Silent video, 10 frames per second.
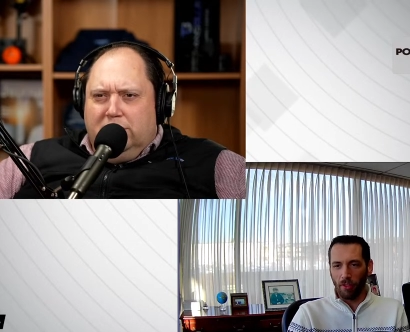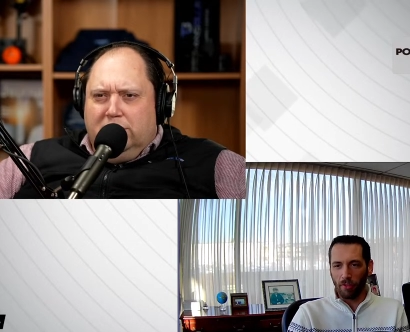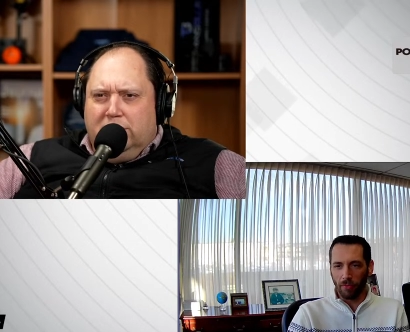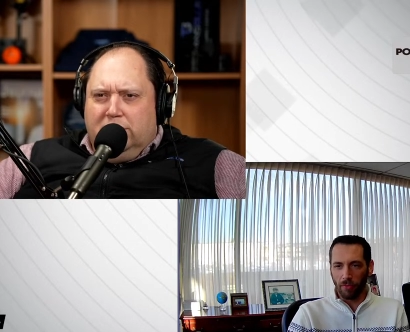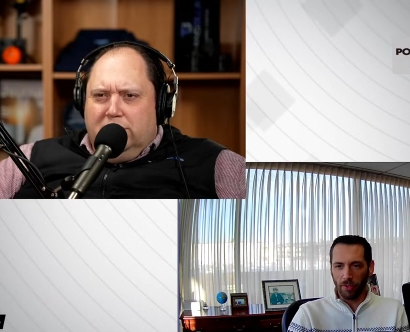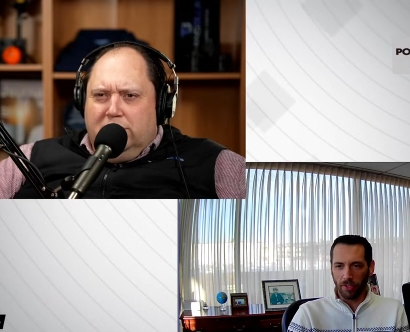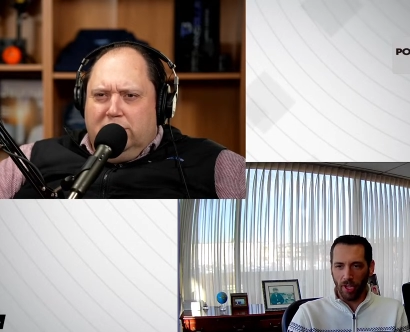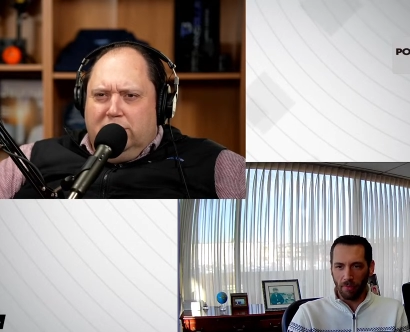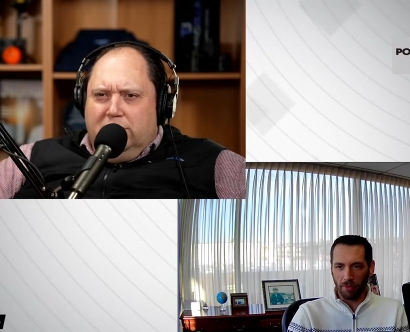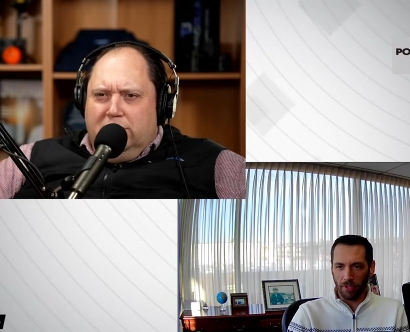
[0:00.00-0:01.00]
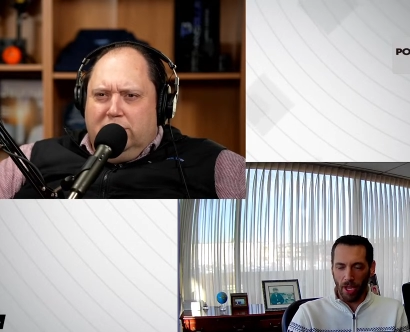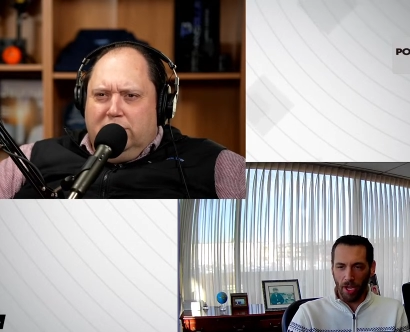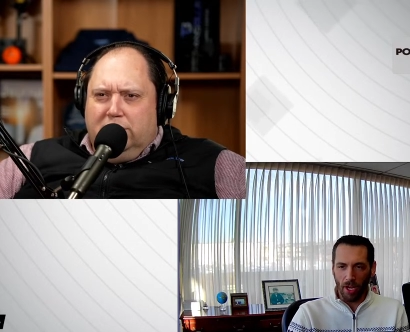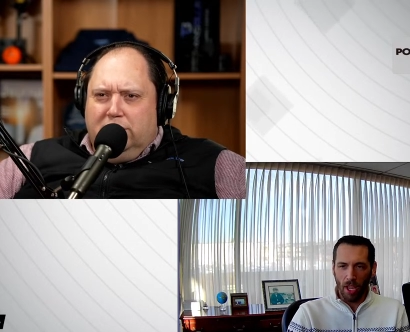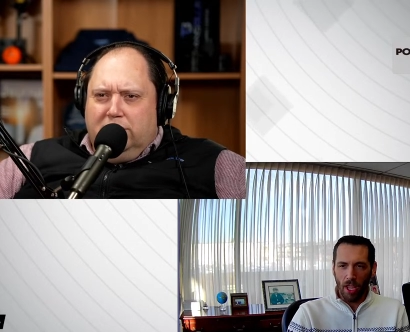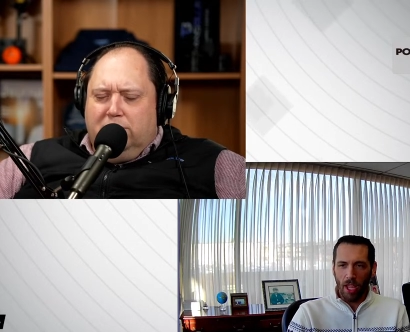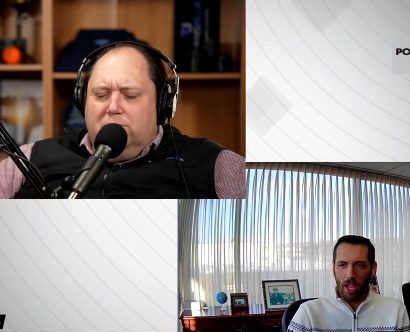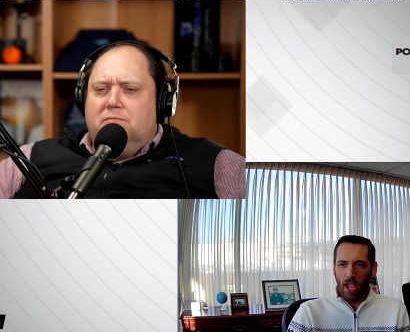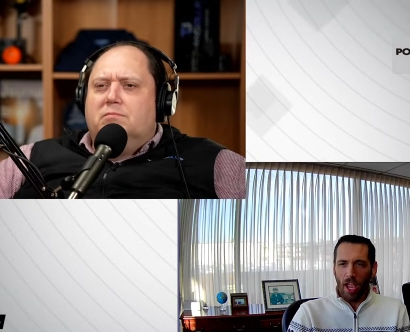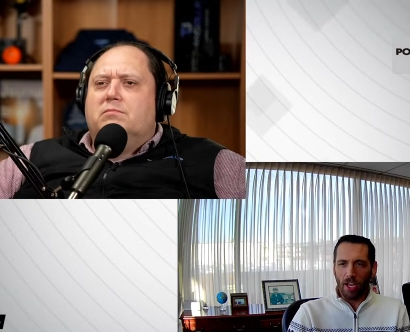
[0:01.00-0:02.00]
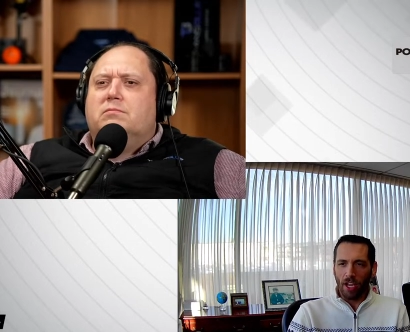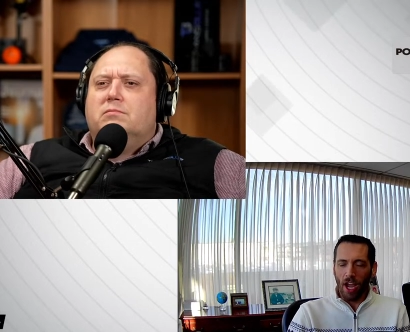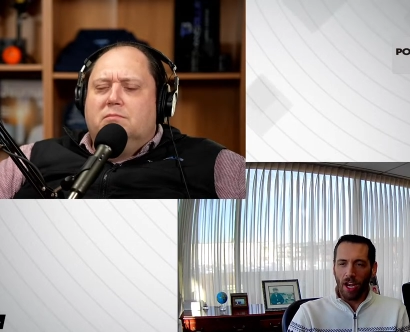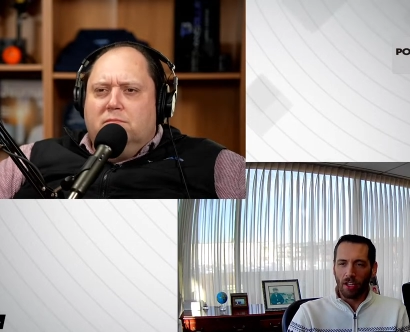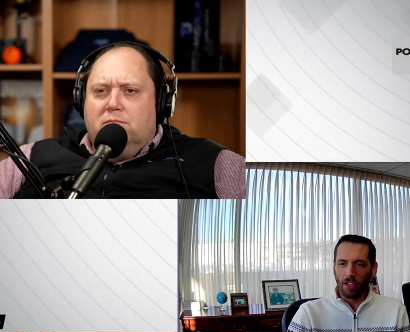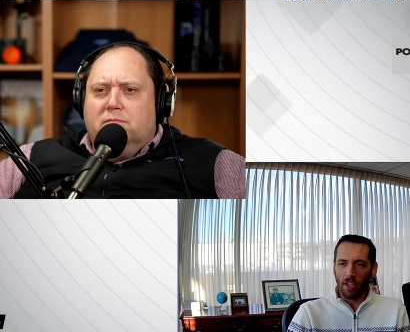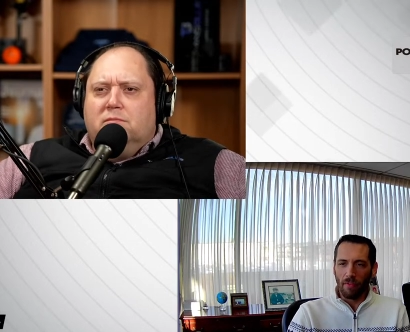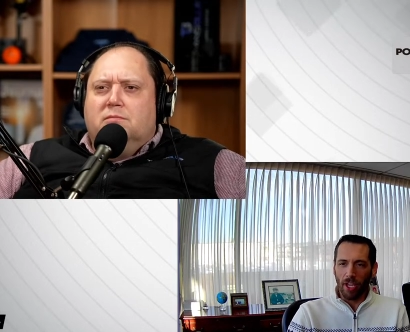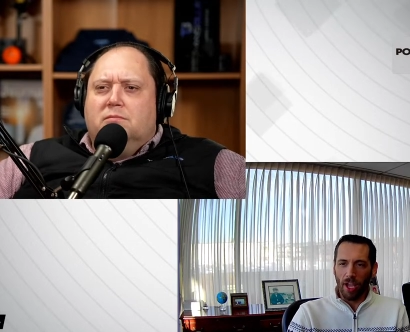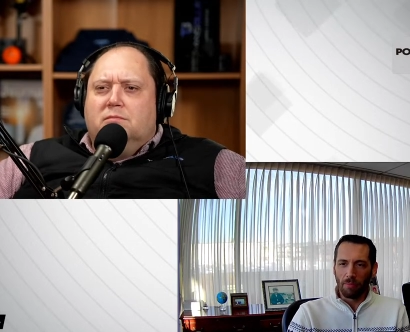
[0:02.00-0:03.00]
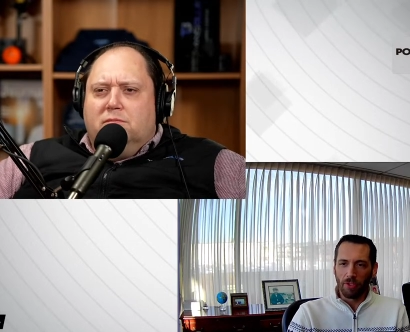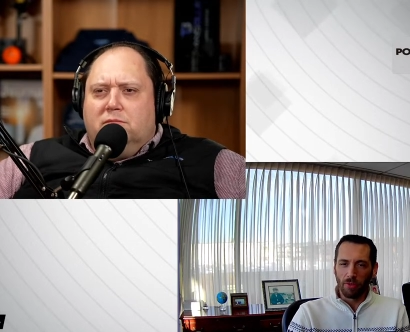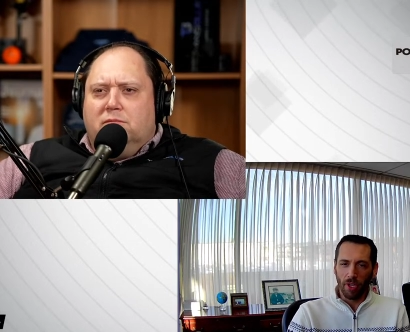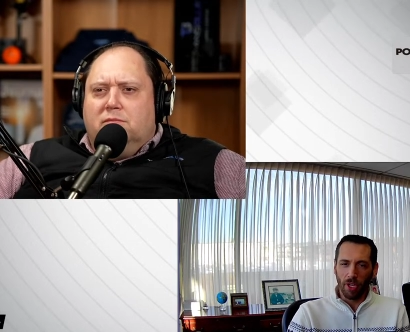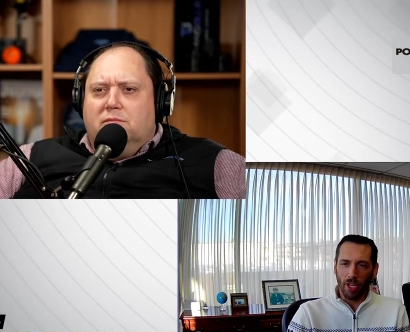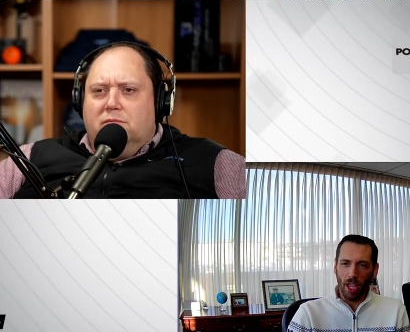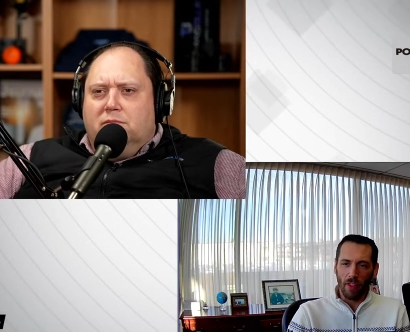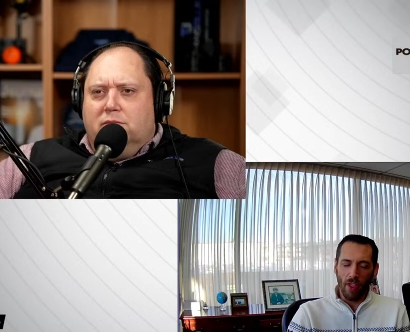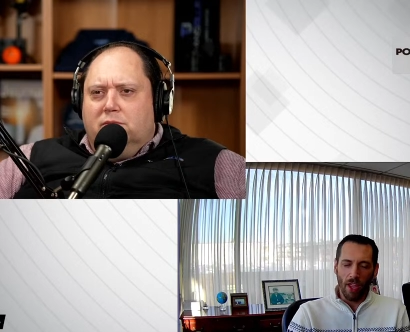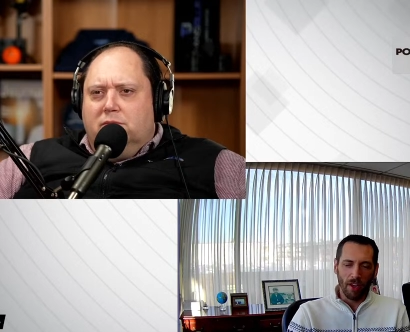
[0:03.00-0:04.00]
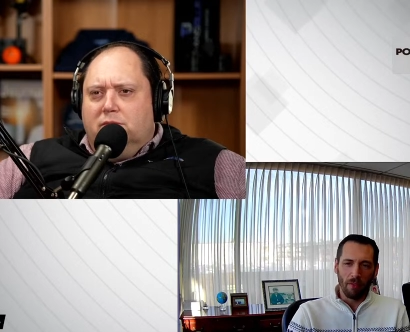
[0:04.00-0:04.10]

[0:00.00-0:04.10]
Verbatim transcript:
Speaker 1: in my father's footsteps and and kind of living up to it,